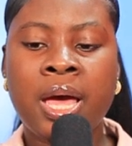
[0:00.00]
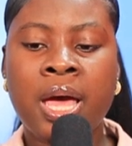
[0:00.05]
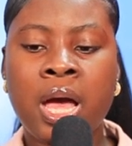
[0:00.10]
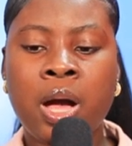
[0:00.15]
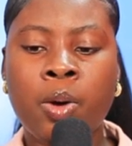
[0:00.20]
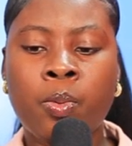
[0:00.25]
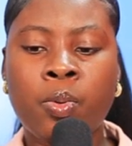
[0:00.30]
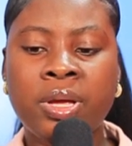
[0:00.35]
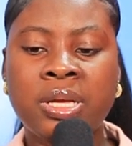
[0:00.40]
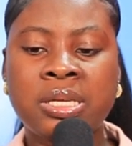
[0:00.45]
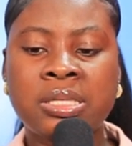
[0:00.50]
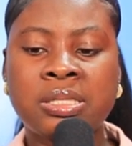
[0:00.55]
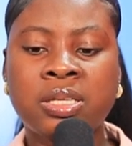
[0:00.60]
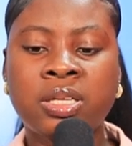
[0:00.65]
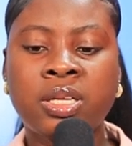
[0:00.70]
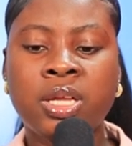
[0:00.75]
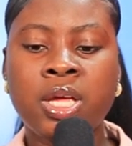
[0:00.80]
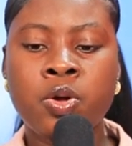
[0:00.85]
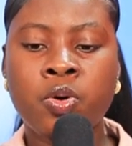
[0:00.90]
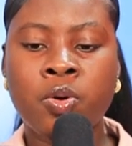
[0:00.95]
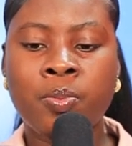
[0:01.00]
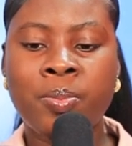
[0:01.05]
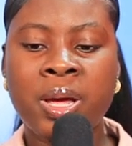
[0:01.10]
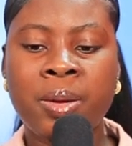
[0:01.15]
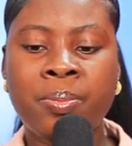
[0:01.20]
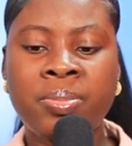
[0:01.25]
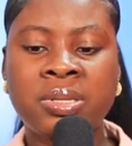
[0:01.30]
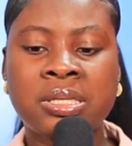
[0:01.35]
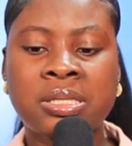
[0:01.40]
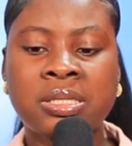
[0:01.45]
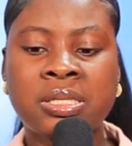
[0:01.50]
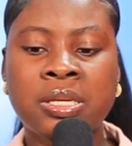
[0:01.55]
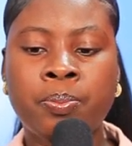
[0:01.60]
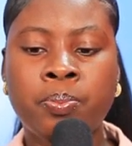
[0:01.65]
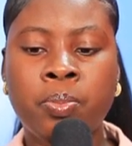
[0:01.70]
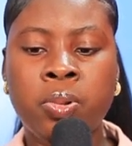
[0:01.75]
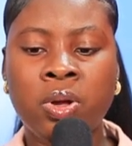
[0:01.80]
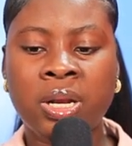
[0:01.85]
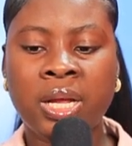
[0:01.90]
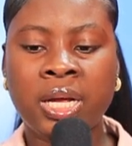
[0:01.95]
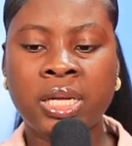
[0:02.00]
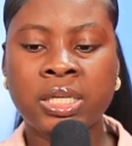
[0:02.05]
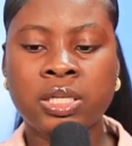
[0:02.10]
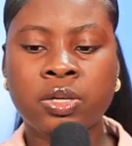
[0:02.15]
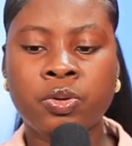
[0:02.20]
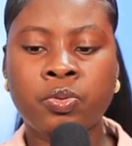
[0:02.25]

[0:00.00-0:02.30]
e wo Eastern Europe baby to say Poland,